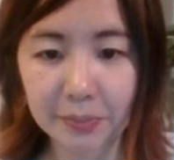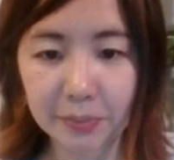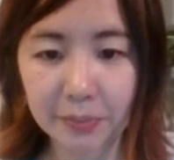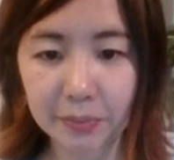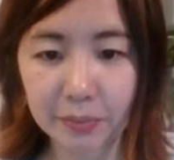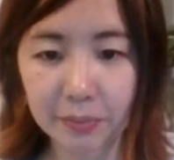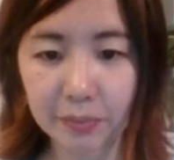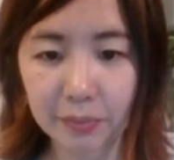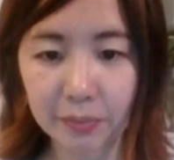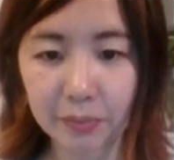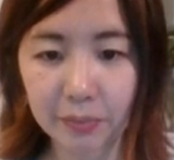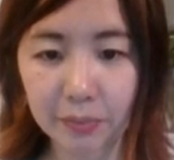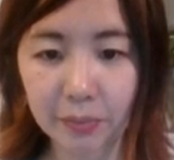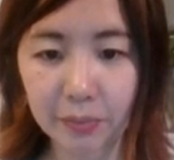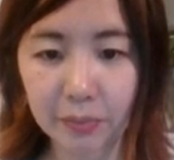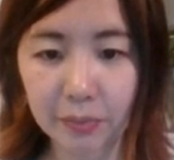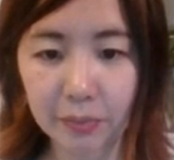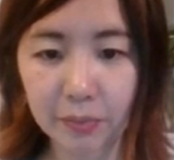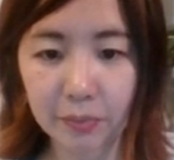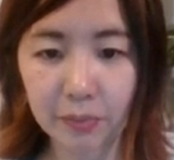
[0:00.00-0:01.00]

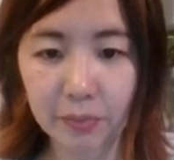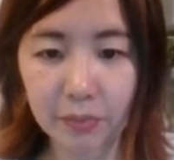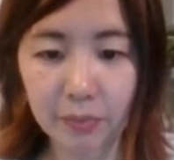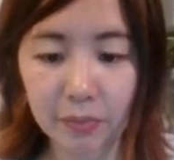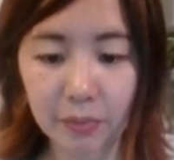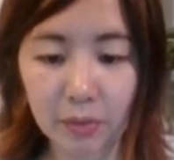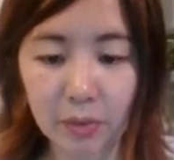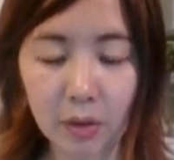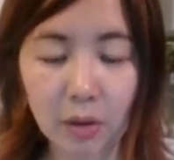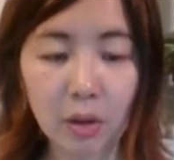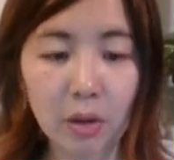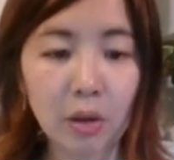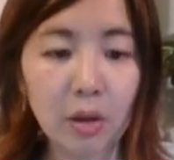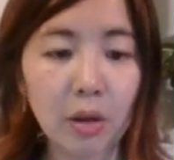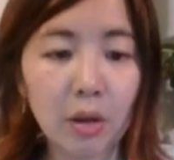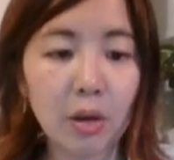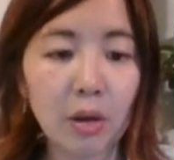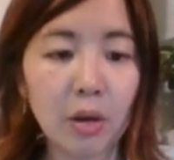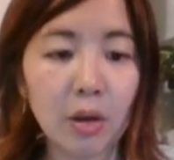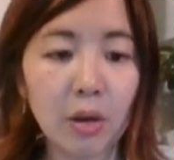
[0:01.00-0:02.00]

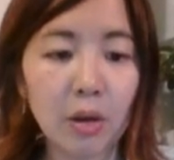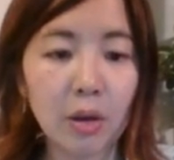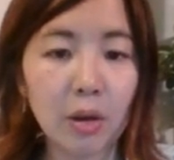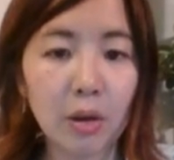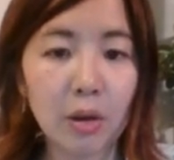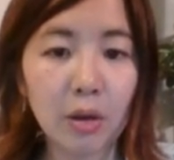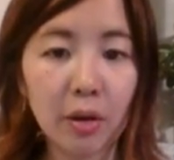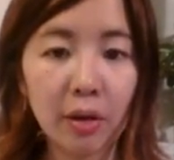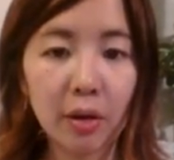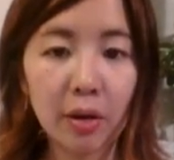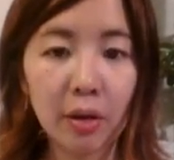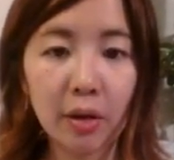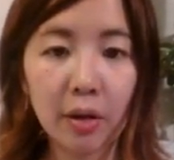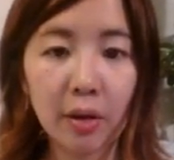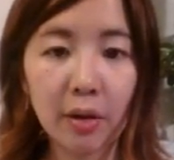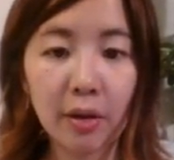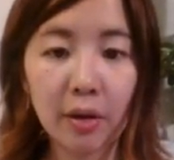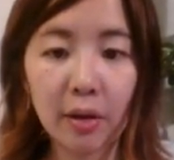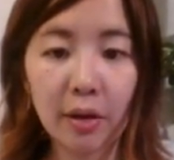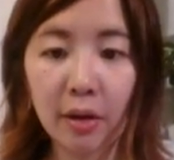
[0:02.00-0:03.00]
[no speech]